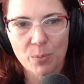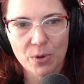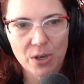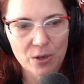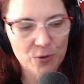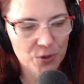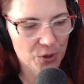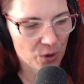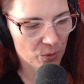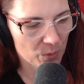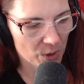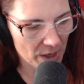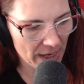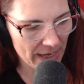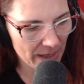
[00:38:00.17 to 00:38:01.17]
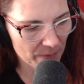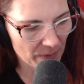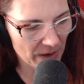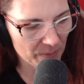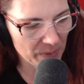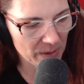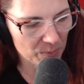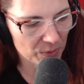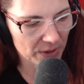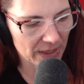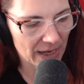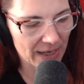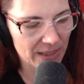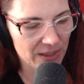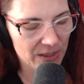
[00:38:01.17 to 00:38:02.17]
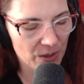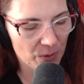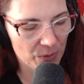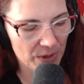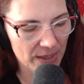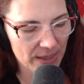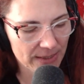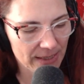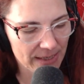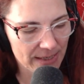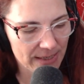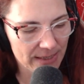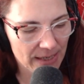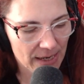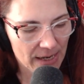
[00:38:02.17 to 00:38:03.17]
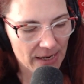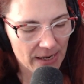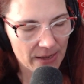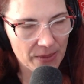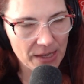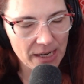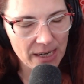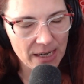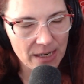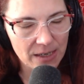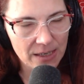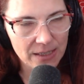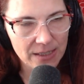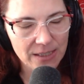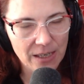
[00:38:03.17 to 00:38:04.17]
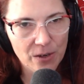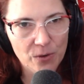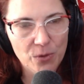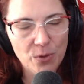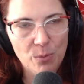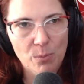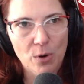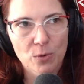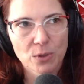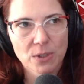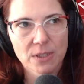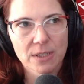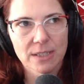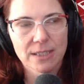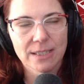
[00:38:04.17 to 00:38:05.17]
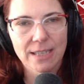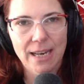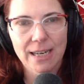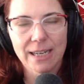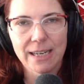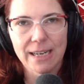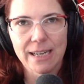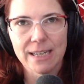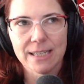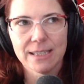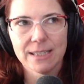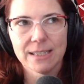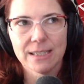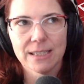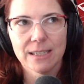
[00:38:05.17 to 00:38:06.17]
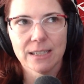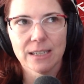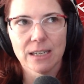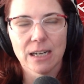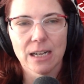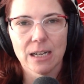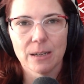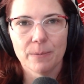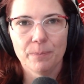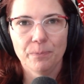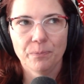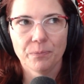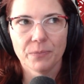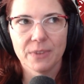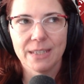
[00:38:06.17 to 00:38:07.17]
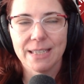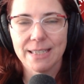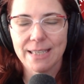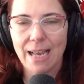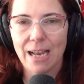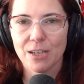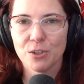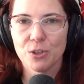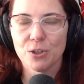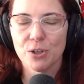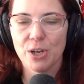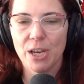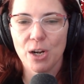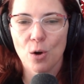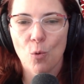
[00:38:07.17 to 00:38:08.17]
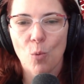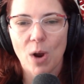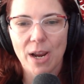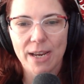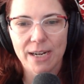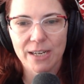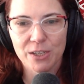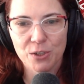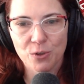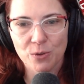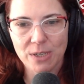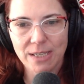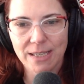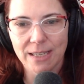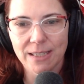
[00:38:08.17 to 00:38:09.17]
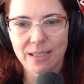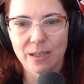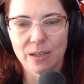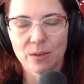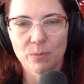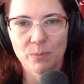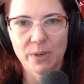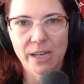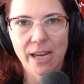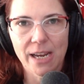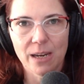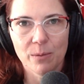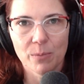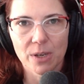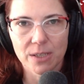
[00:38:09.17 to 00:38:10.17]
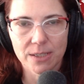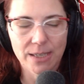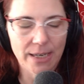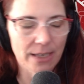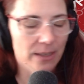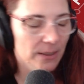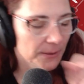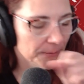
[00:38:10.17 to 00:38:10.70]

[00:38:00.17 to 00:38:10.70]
years ago where 85 people died. So this is considered the most deadliest disaster in Hawaiian history since it became a state.